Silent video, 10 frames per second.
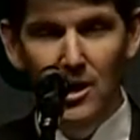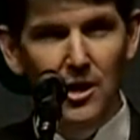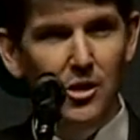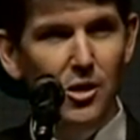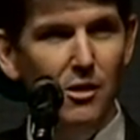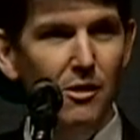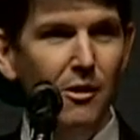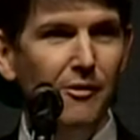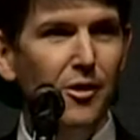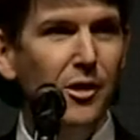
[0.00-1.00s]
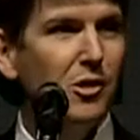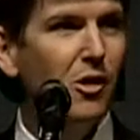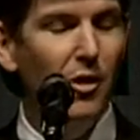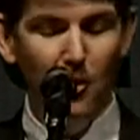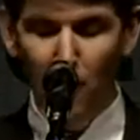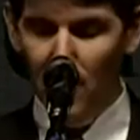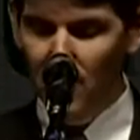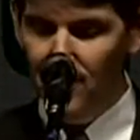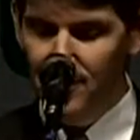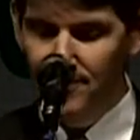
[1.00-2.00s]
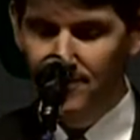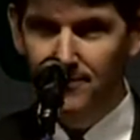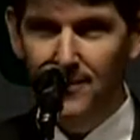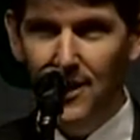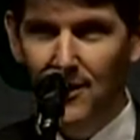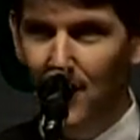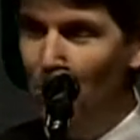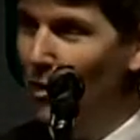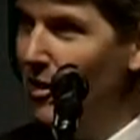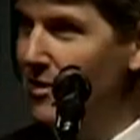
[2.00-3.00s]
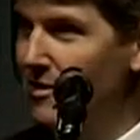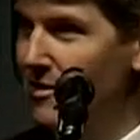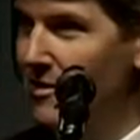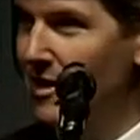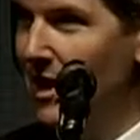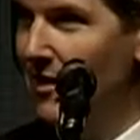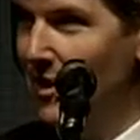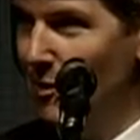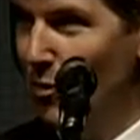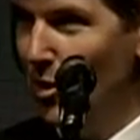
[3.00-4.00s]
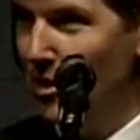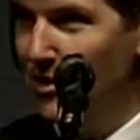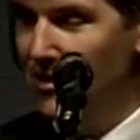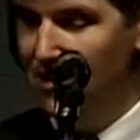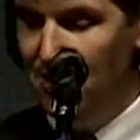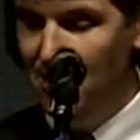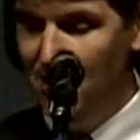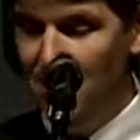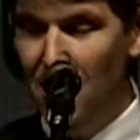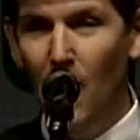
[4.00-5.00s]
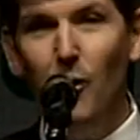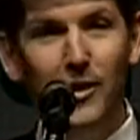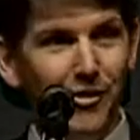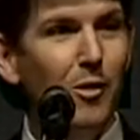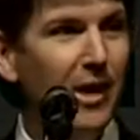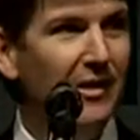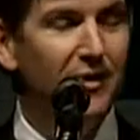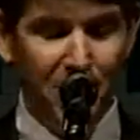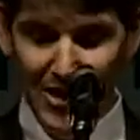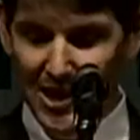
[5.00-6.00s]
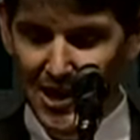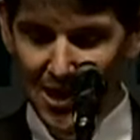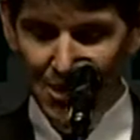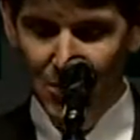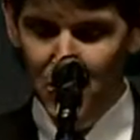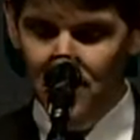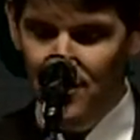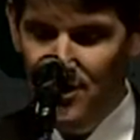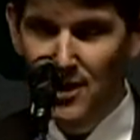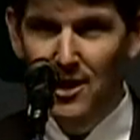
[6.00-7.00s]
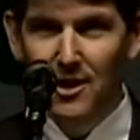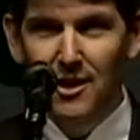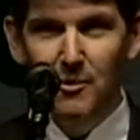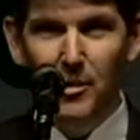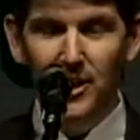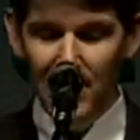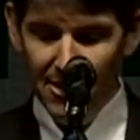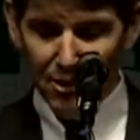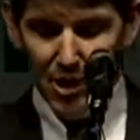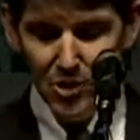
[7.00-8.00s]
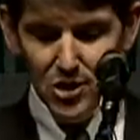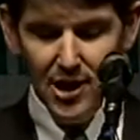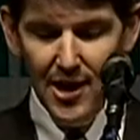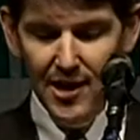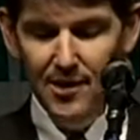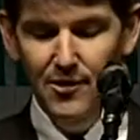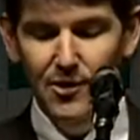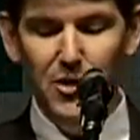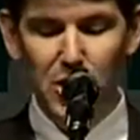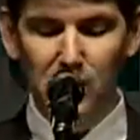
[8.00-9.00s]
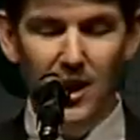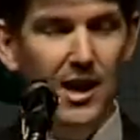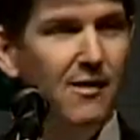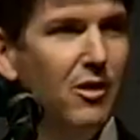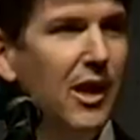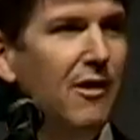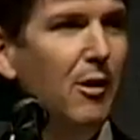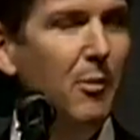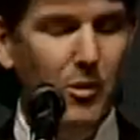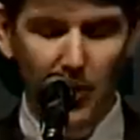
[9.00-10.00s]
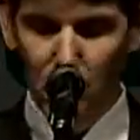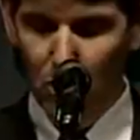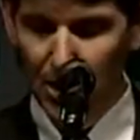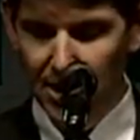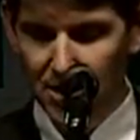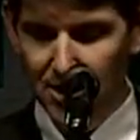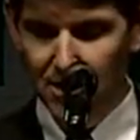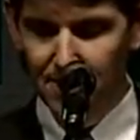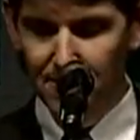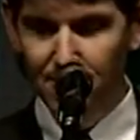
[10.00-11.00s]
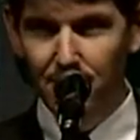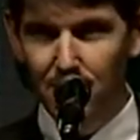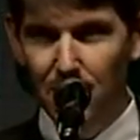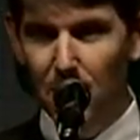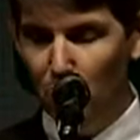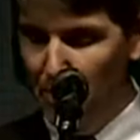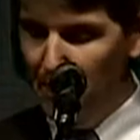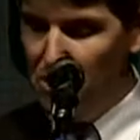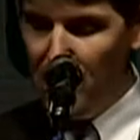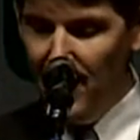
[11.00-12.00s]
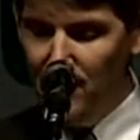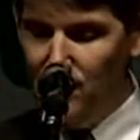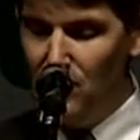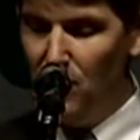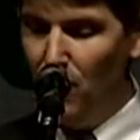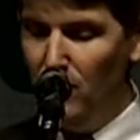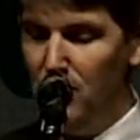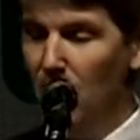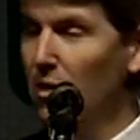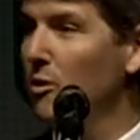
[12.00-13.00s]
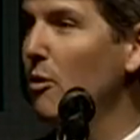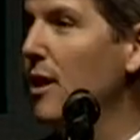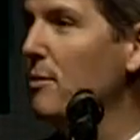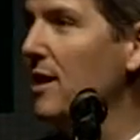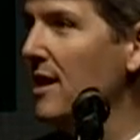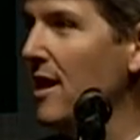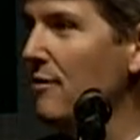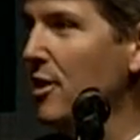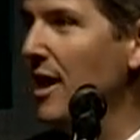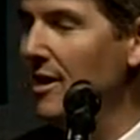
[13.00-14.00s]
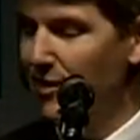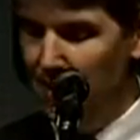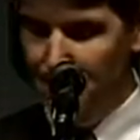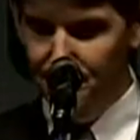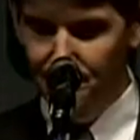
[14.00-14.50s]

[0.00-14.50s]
She and her friends started to work, and they worked, and they worked, only for about 15 years. But they never lost sight of the vision and never gave up on their quest. There were many challenges and hurdles along the way, but they never gave up.